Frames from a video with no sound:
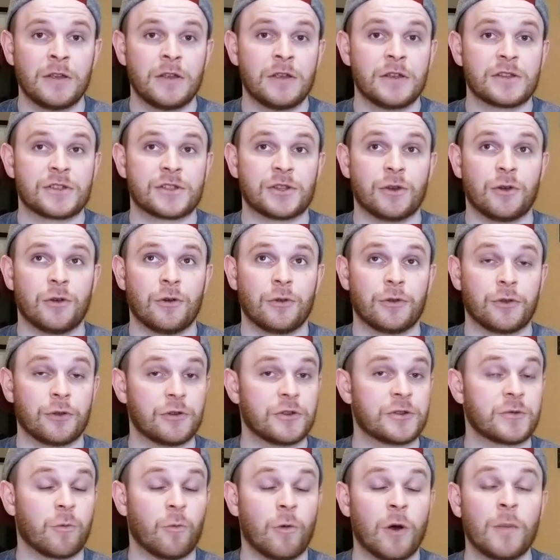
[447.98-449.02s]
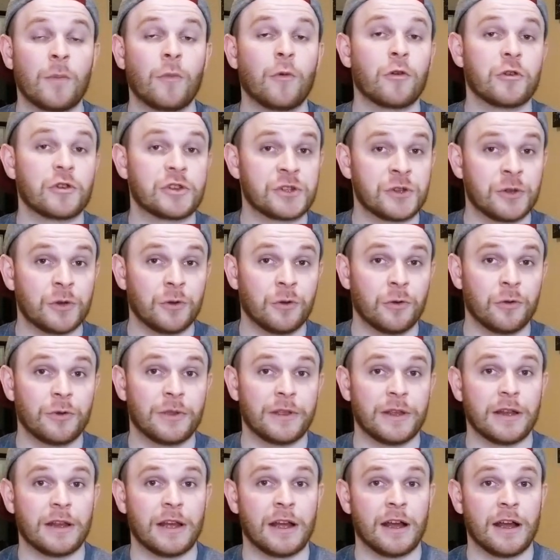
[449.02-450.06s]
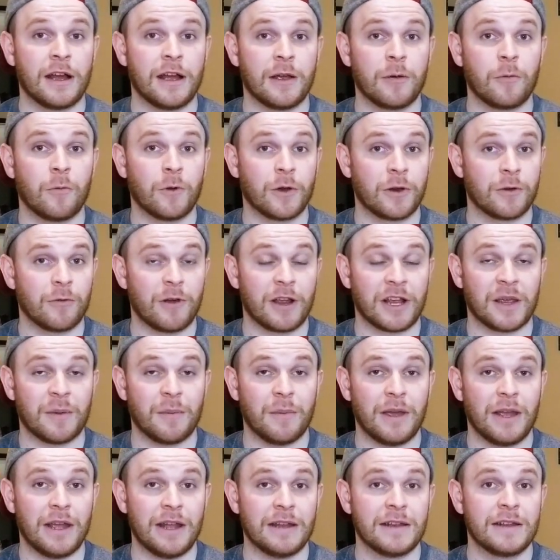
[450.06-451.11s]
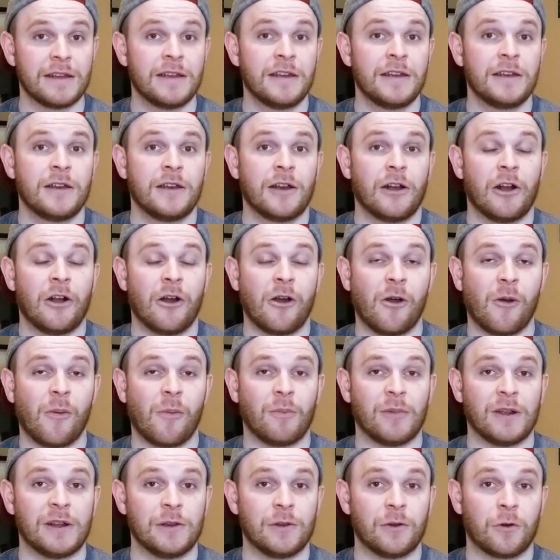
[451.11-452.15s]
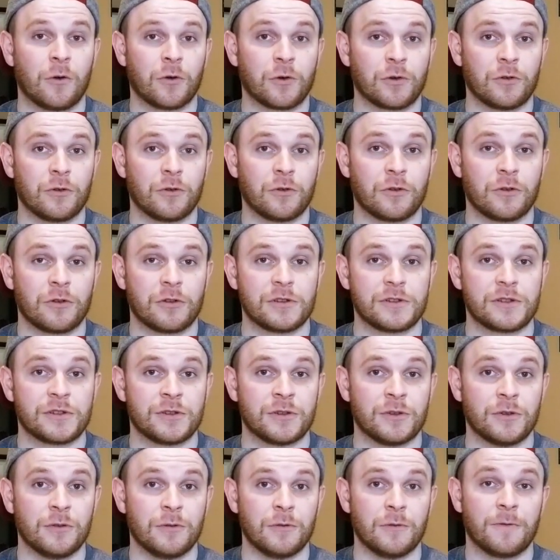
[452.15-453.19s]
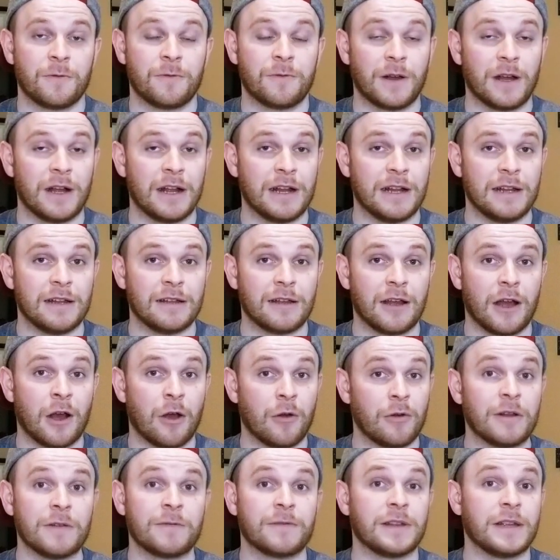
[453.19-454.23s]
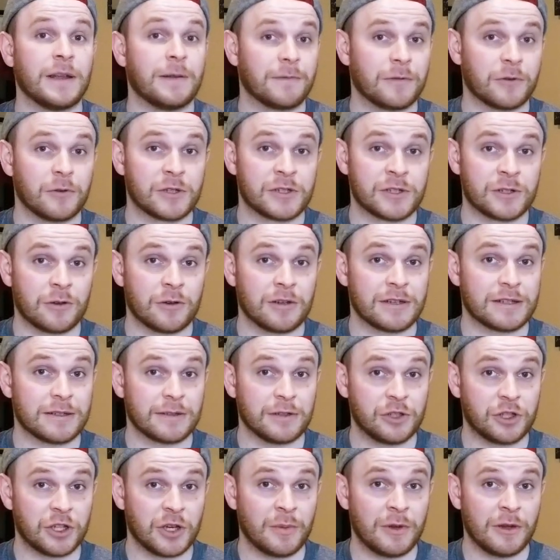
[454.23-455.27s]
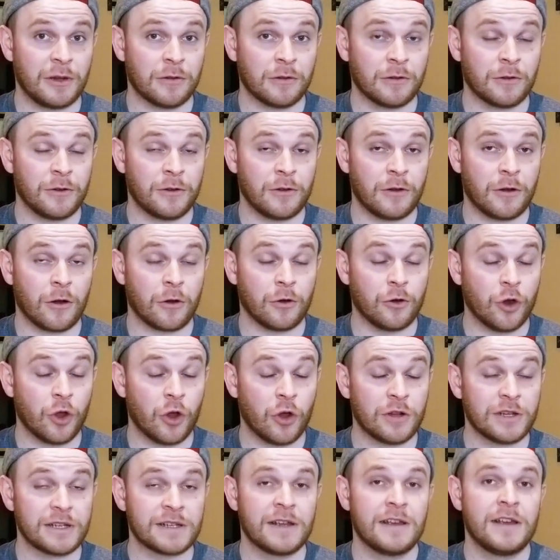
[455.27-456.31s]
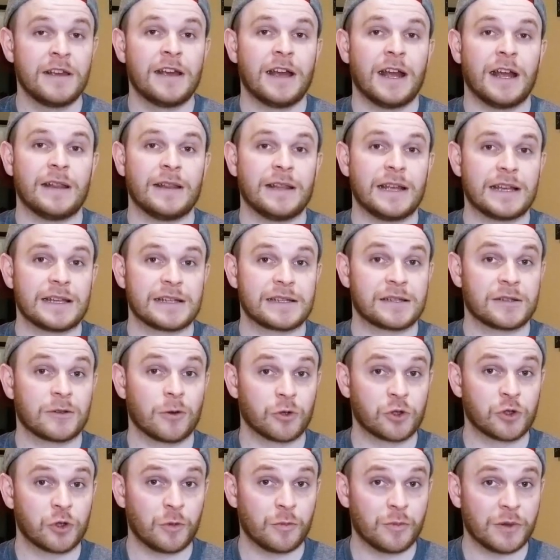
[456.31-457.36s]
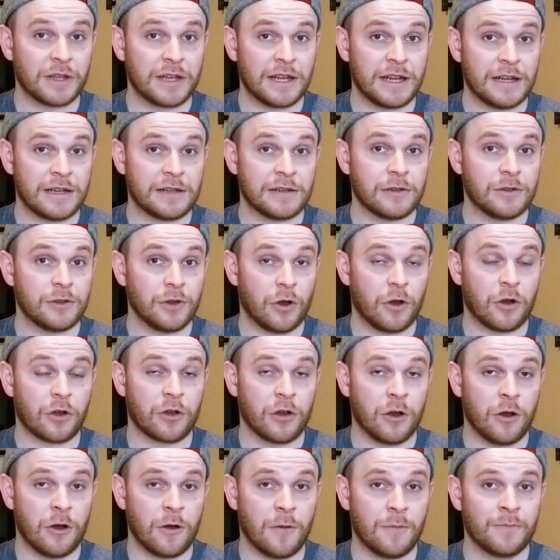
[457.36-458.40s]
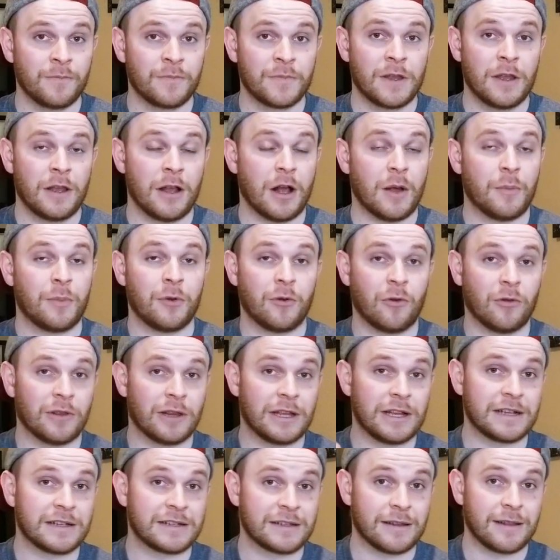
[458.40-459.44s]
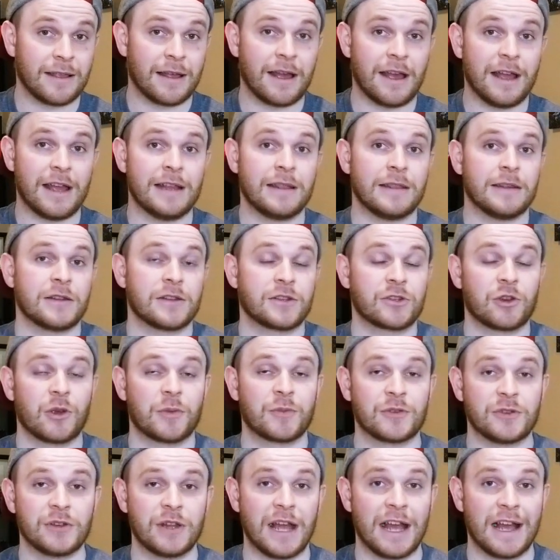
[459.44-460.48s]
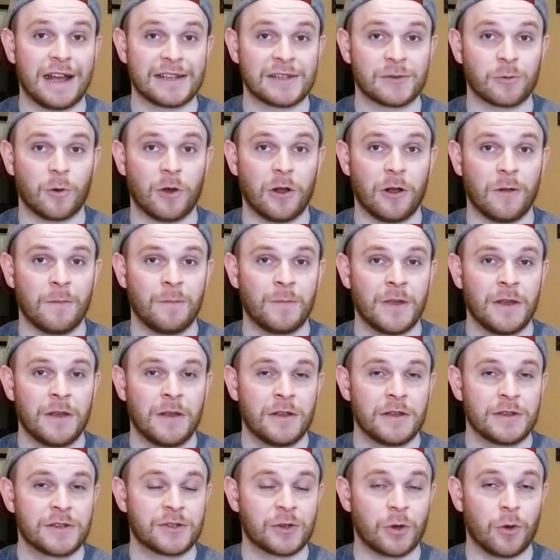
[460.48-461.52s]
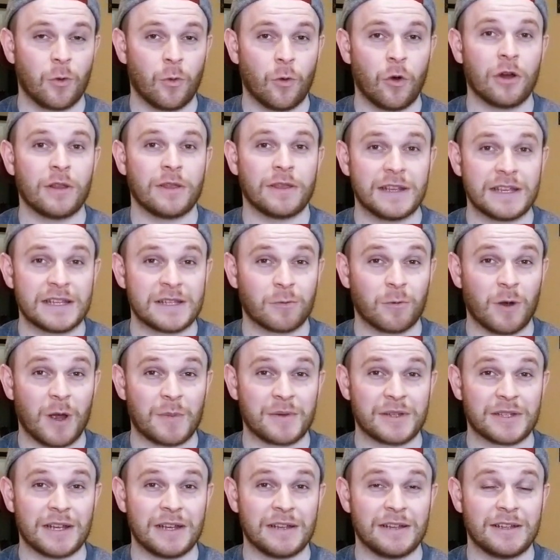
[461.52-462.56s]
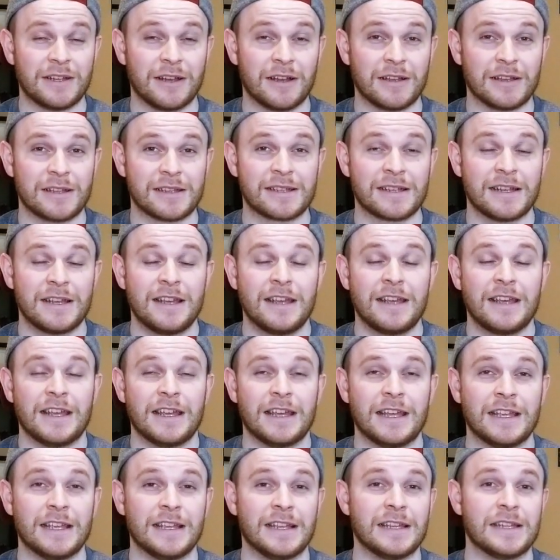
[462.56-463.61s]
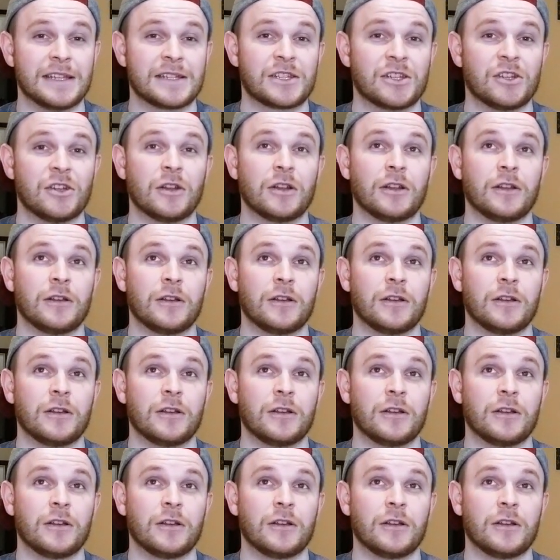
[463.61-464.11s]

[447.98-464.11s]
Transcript: So there's one more tool that I want to recommend in order to find out if the influencer is legitimate or not, and that's socialblade.com. I'll put a link to that in the description as well. So what this website does is